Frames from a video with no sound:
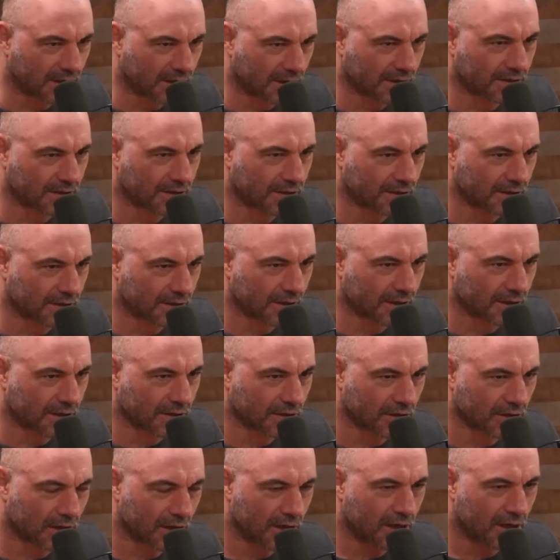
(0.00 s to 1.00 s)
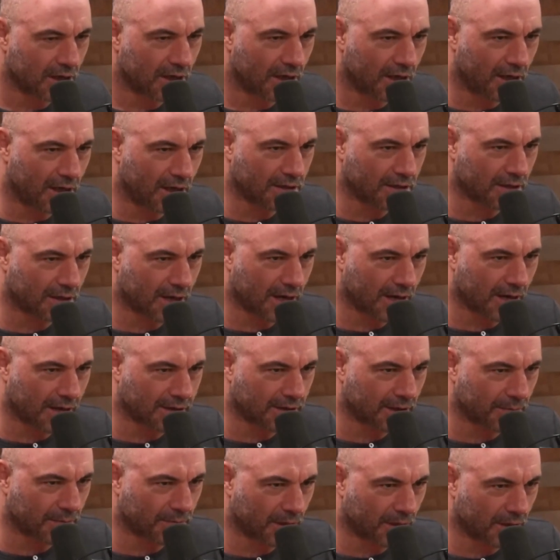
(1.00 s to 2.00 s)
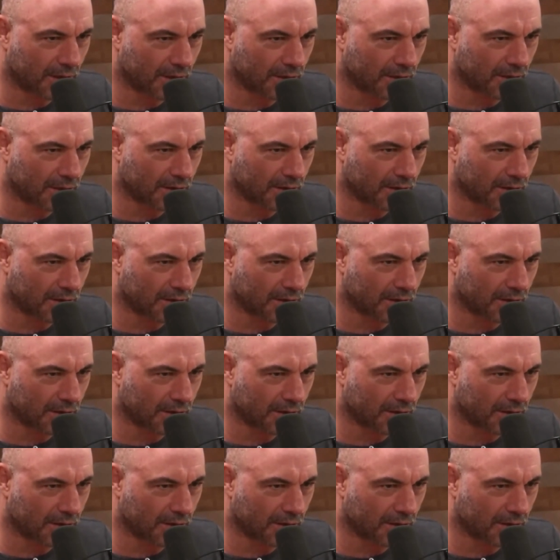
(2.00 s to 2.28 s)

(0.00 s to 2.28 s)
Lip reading: doesn't exist, it is a concept that